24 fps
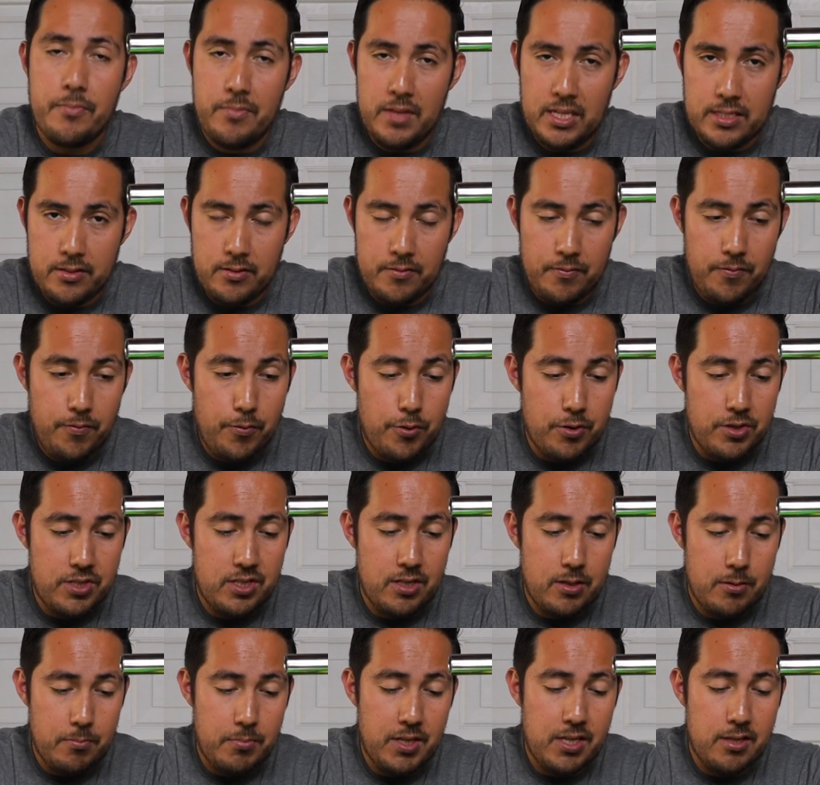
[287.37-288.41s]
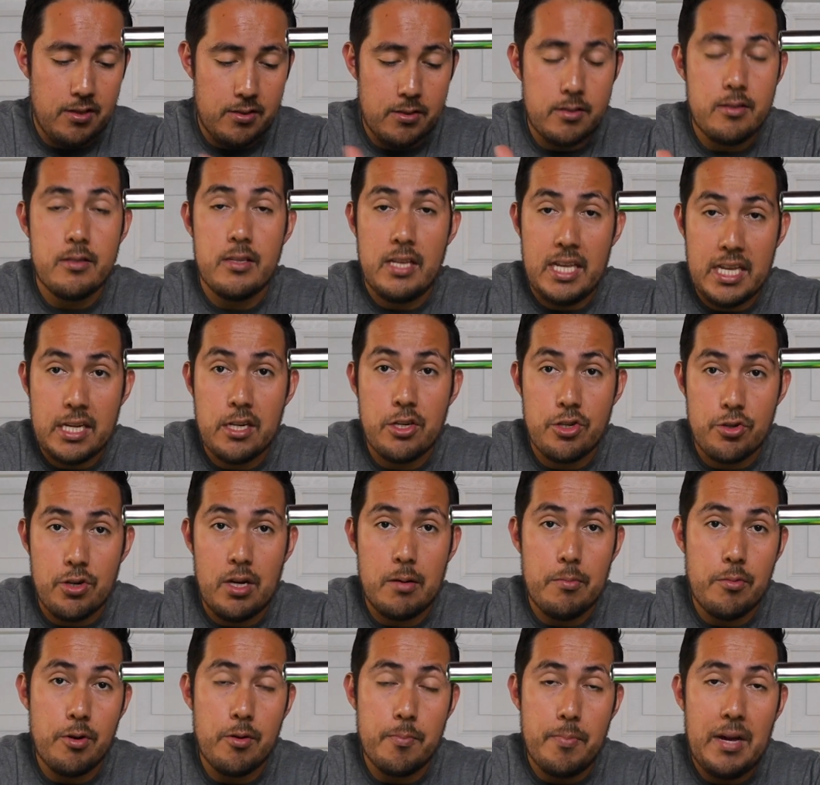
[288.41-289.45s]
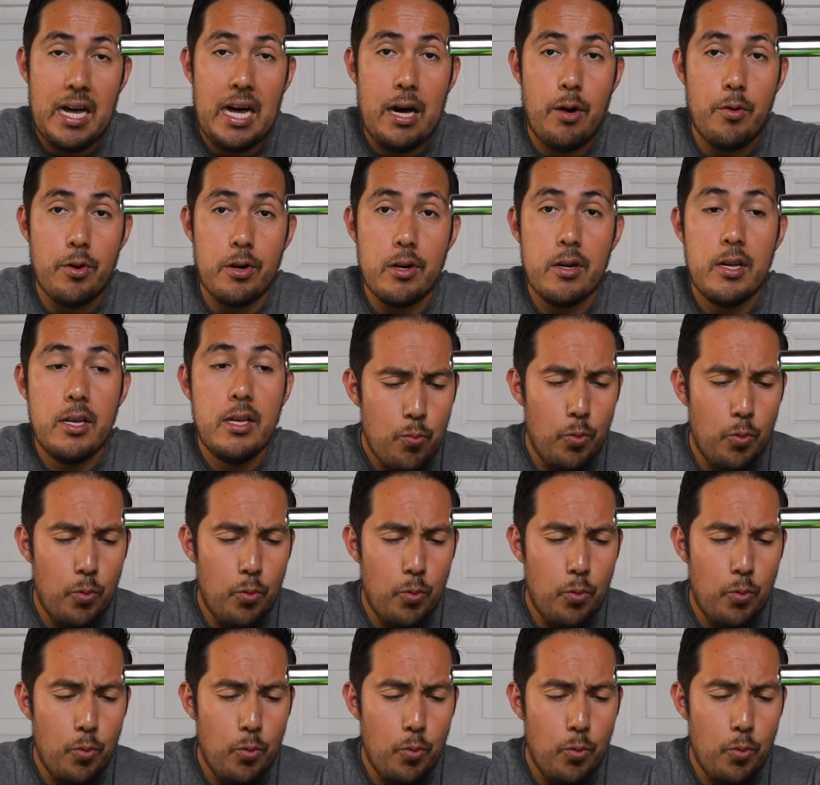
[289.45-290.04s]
That's unfortunate because it can draw more power.